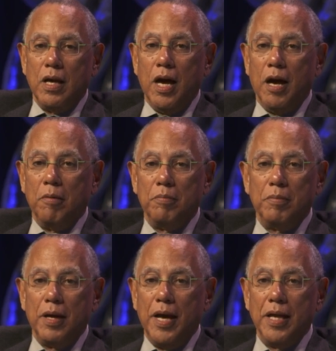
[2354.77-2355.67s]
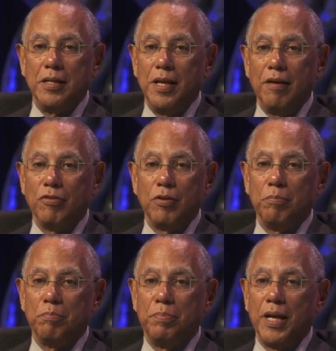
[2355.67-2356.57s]
um, had never
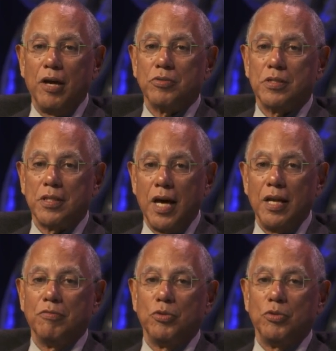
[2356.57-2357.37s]
been outside of